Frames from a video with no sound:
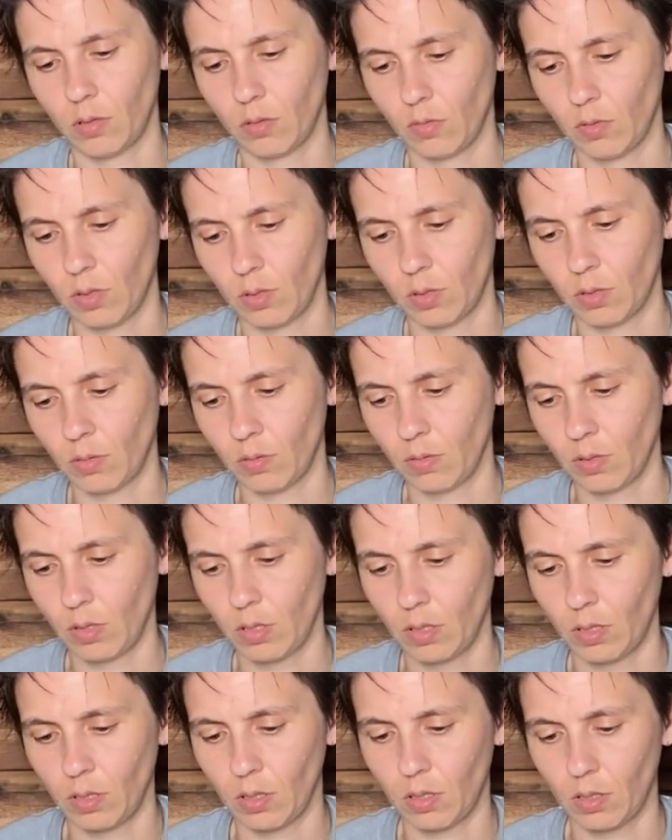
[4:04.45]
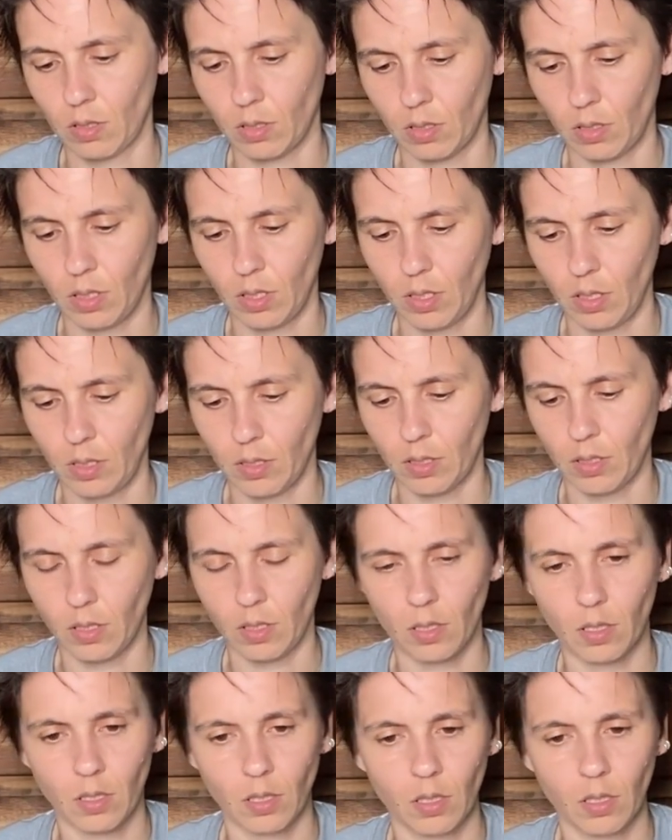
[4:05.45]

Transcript: What's going on here? Easy.